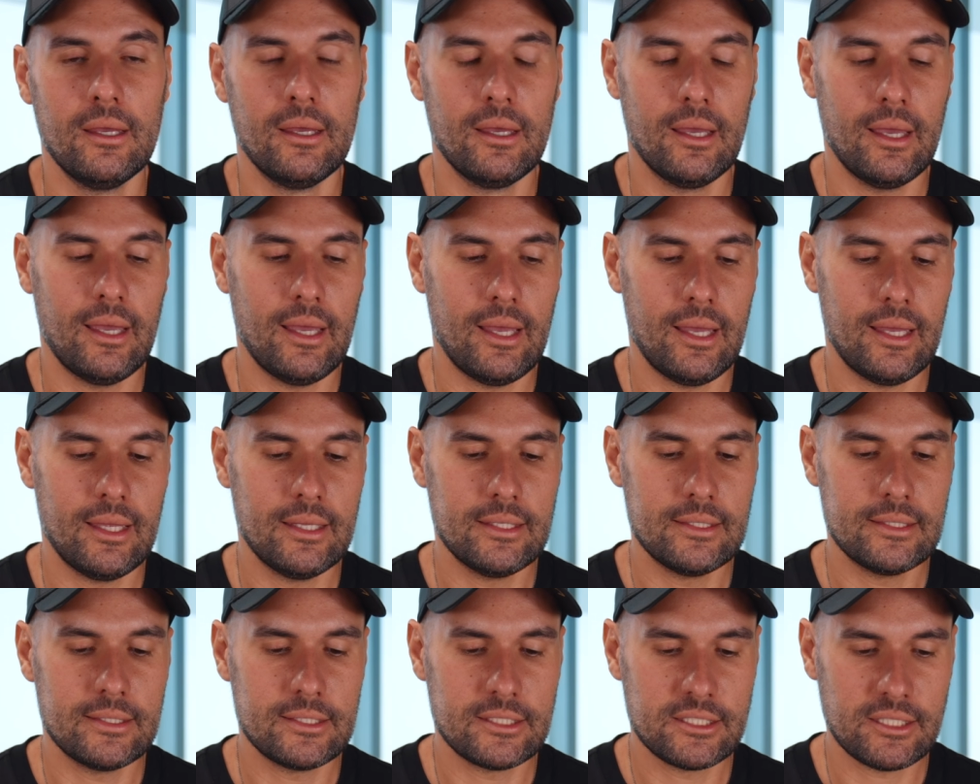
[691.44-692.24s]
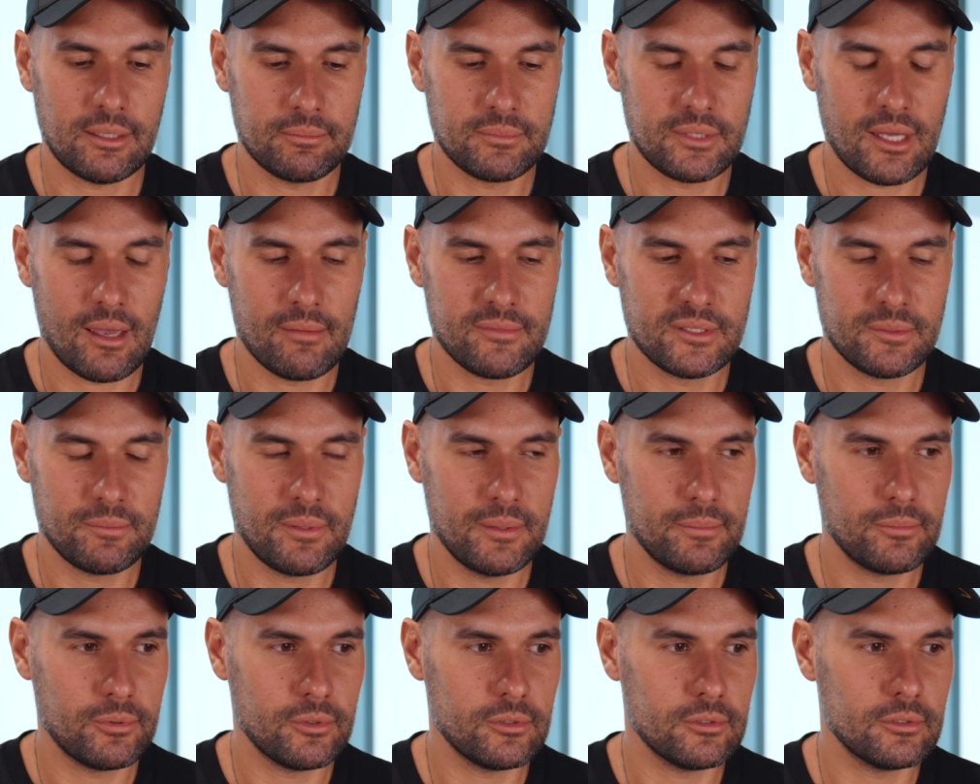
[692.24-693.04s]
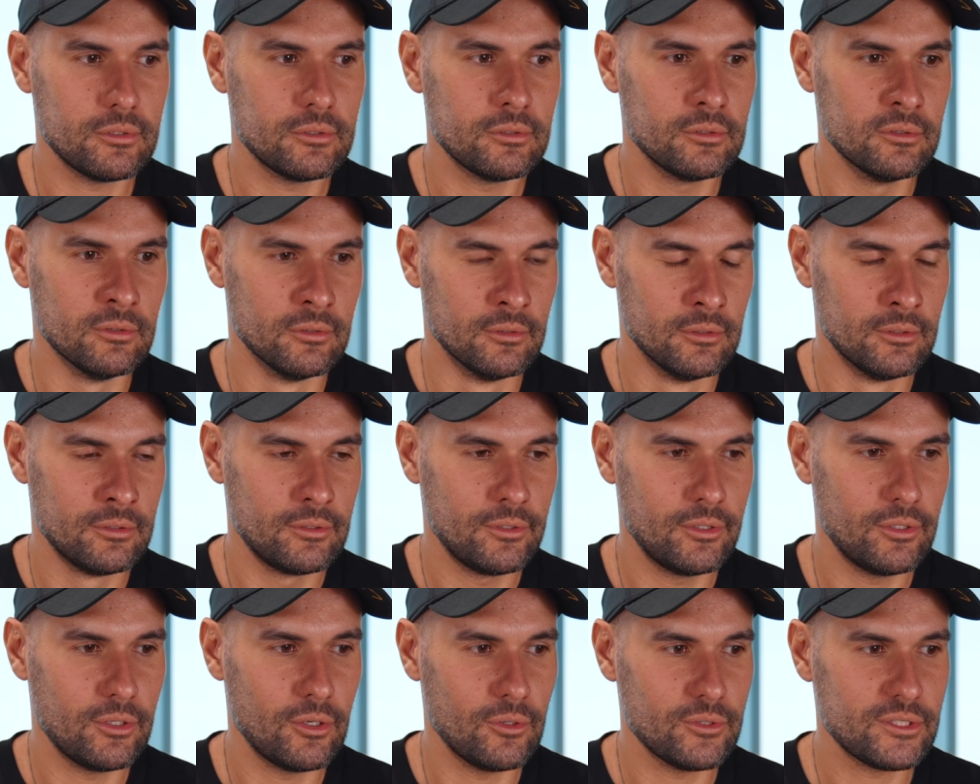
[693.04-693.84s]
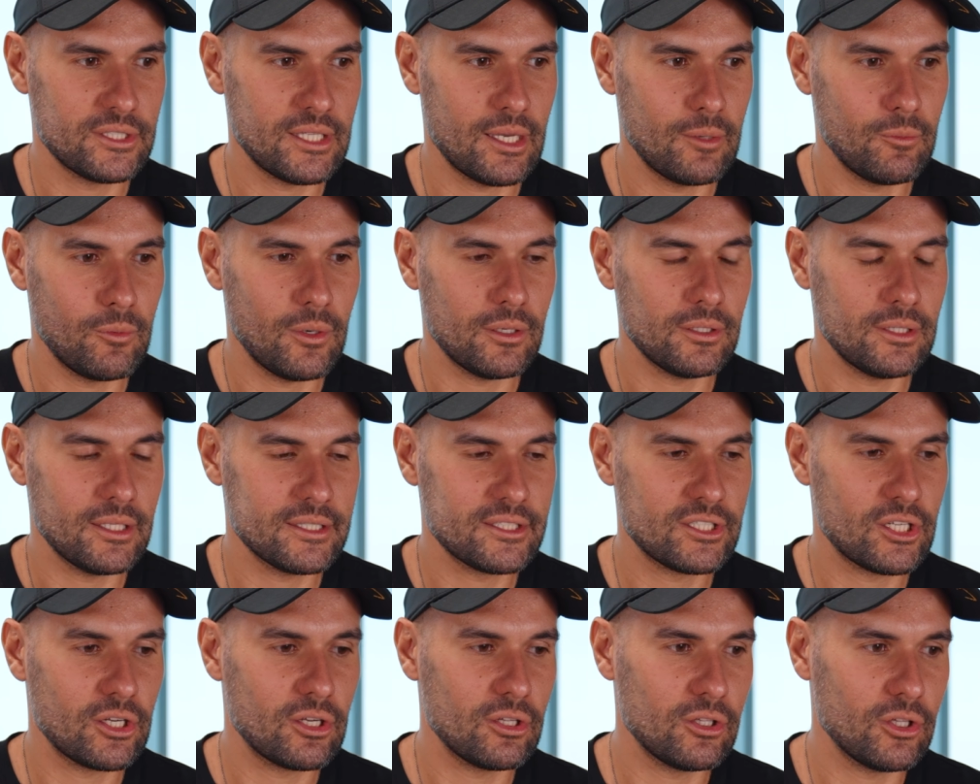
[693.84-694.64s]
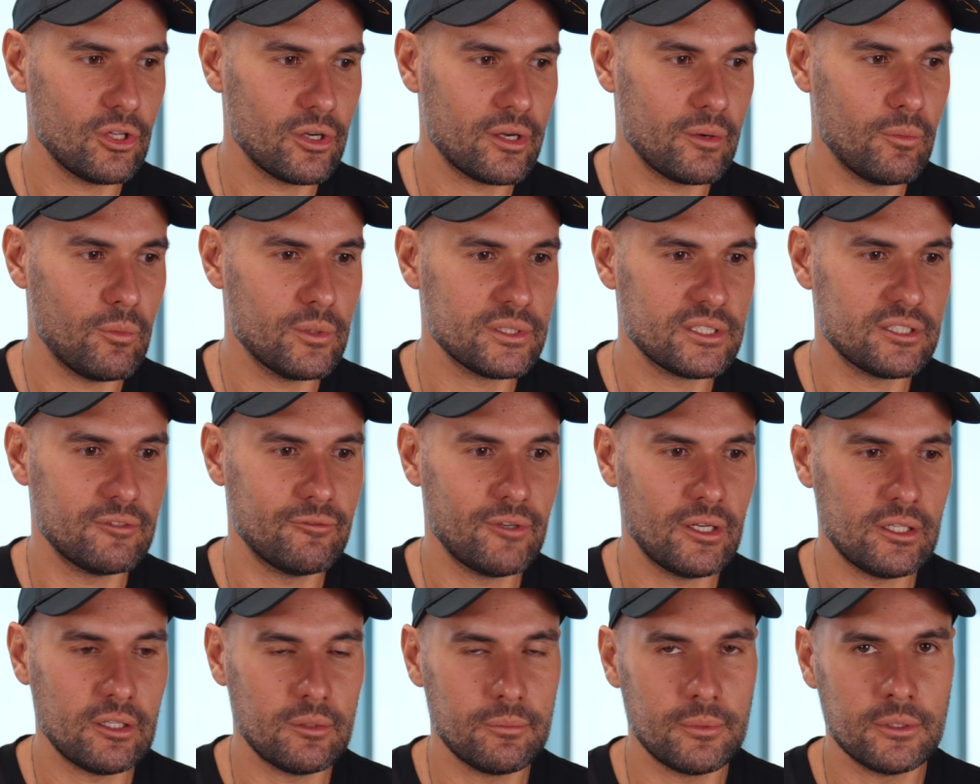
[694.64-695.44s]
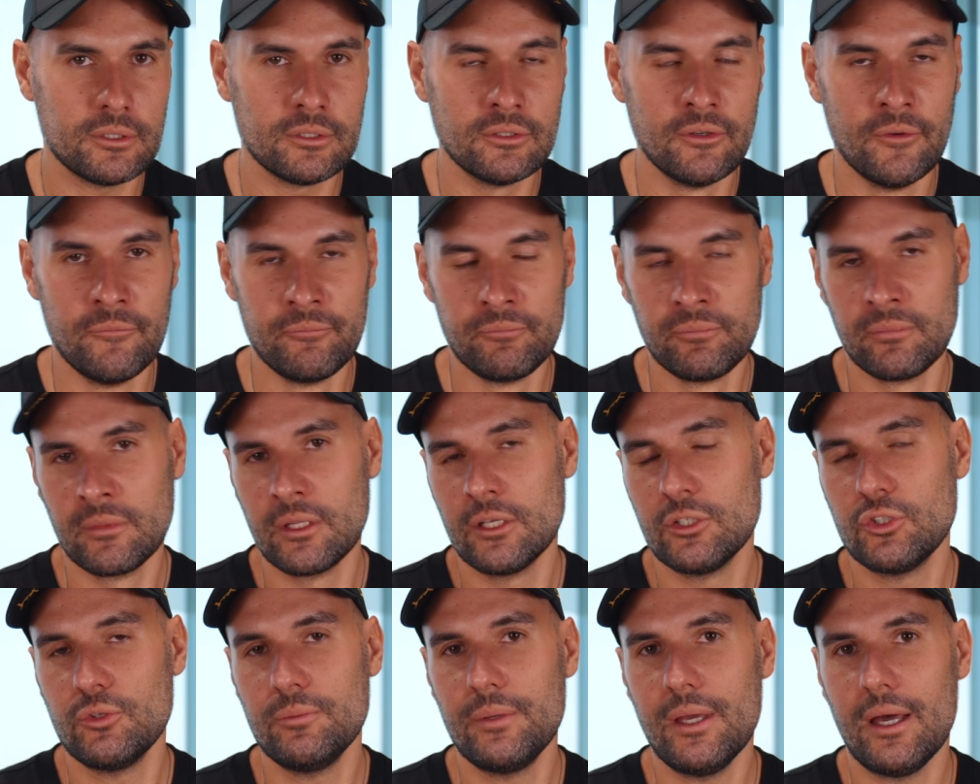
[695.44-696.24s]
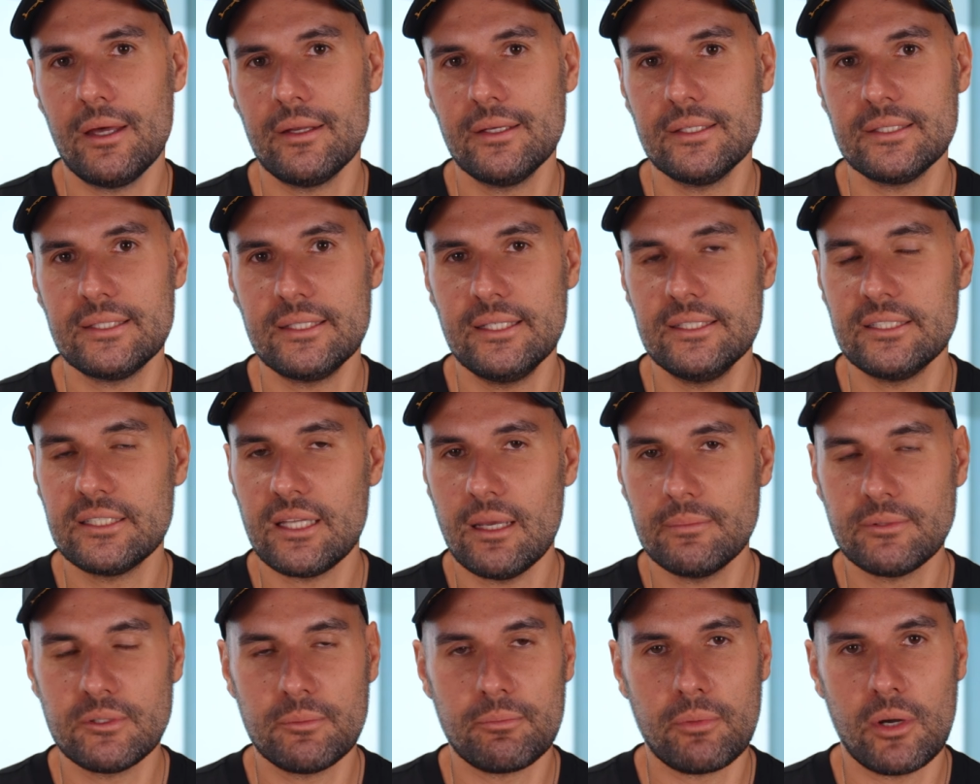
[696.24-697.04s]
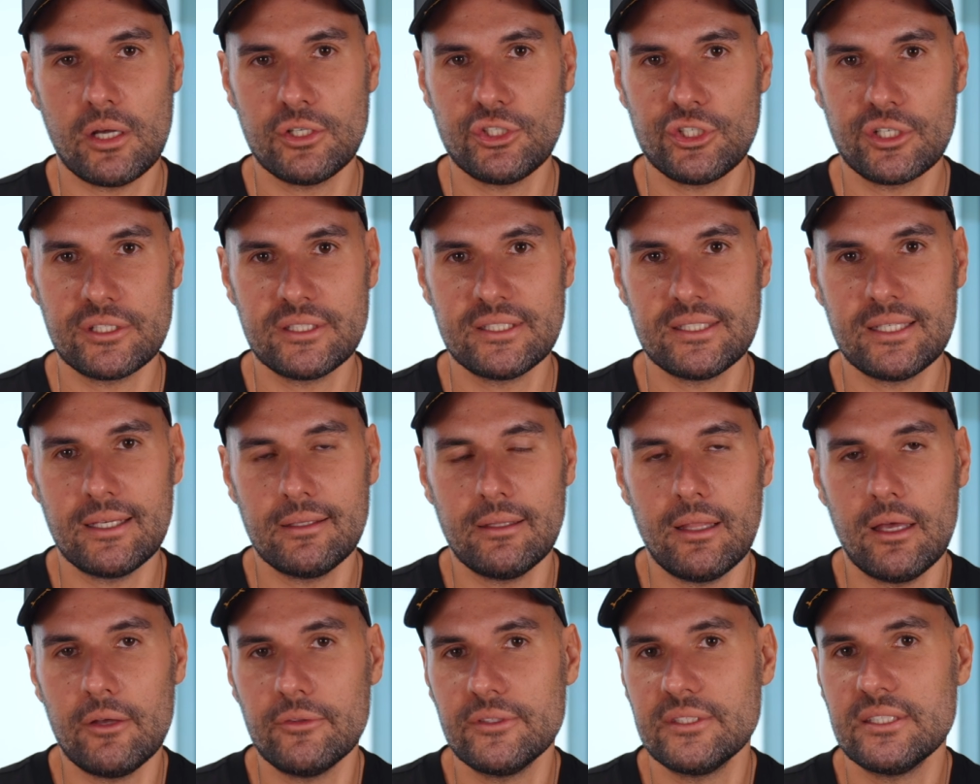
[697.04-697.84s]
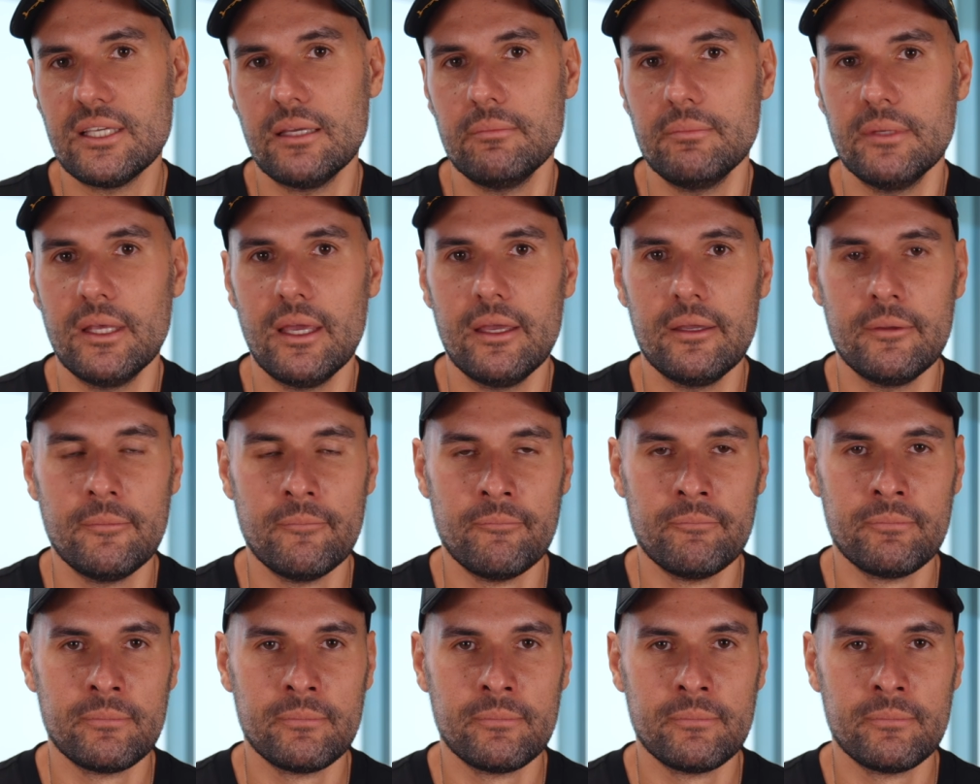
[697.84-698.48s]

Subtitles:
And sometimes people, say, well, let's take a look at what's available. To be honest, these types of projects sell out same day.